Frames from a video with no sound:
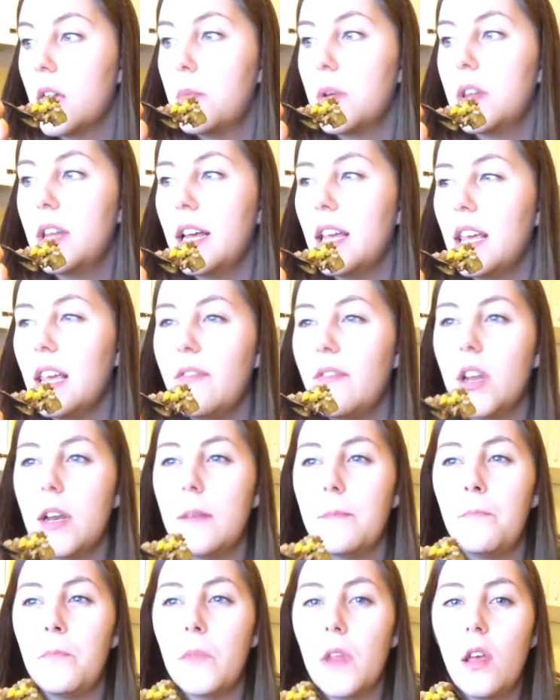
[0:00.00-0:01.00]
But like,
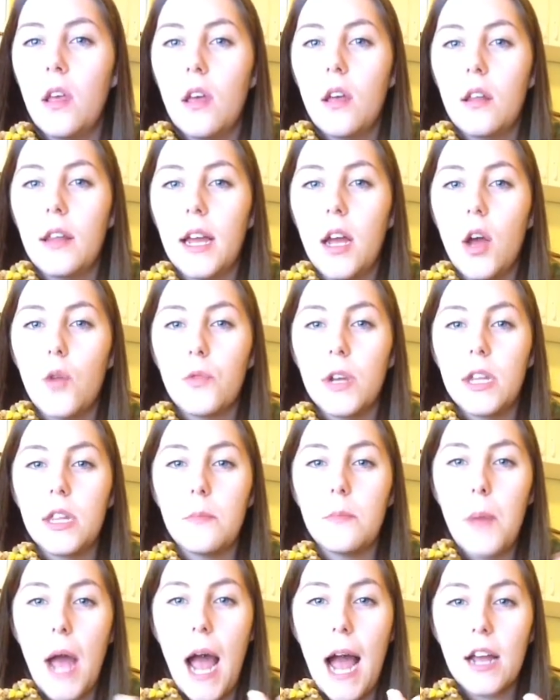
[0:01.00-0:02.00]
even, like, I'll read the
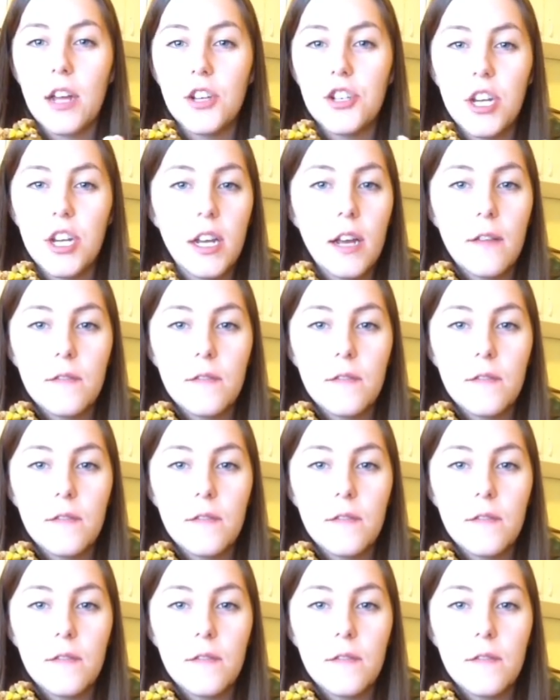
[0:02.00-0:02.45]
packaging